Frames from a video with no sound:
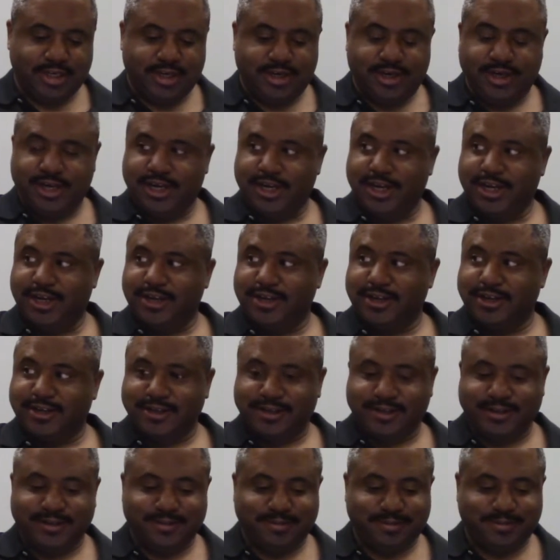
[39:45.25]
All right.
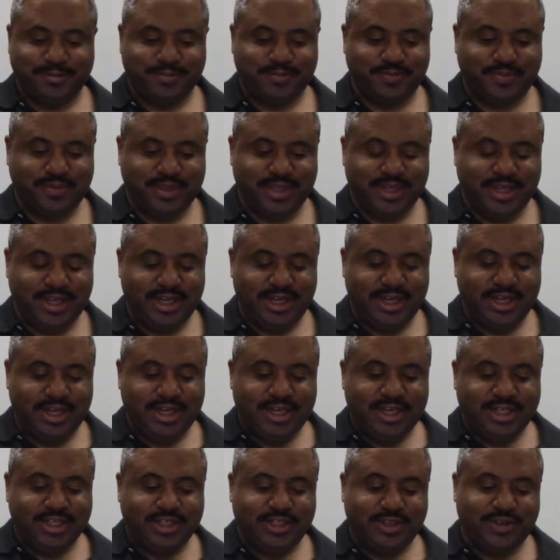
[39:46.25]

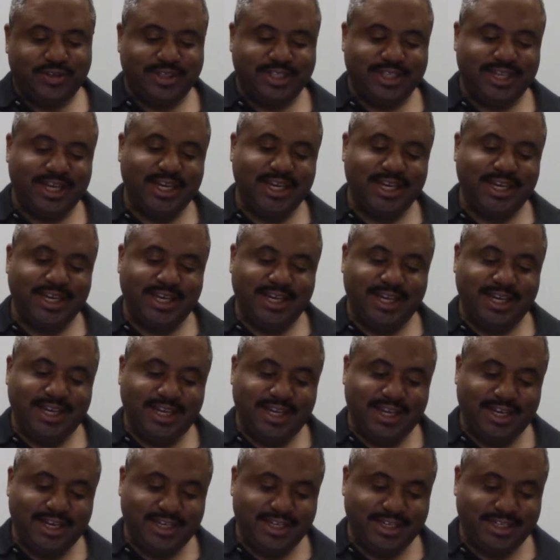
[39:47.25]
So 2
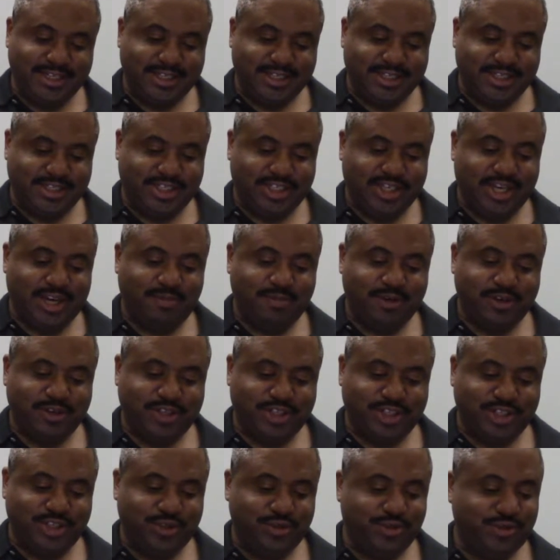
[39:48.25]
Kings chapter
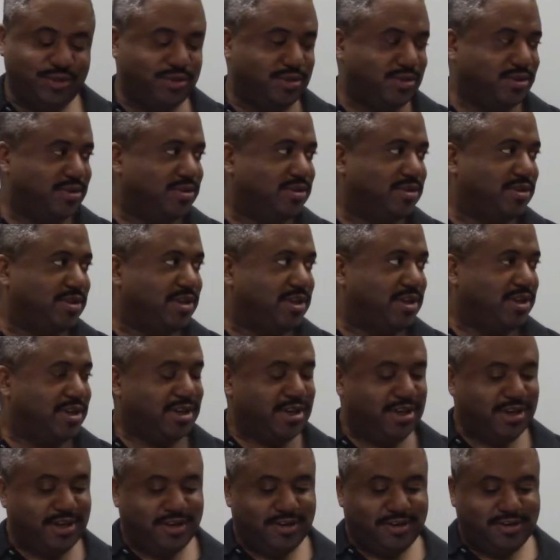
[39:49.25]
2.
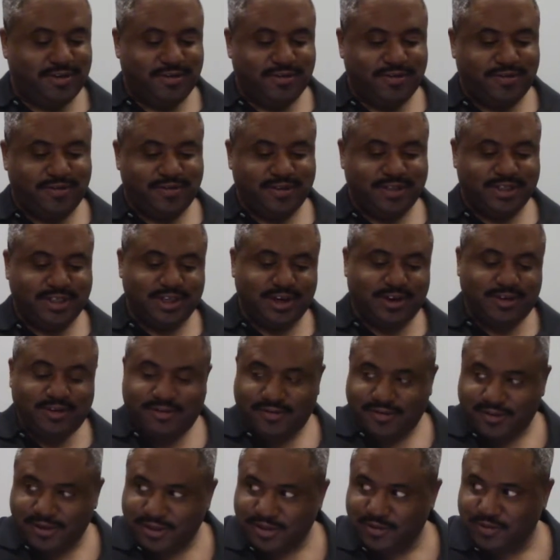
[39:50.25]
We'll start
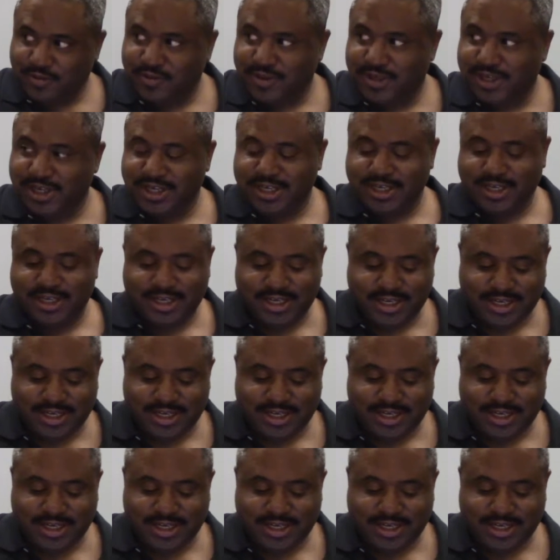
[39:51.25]
with verse 1.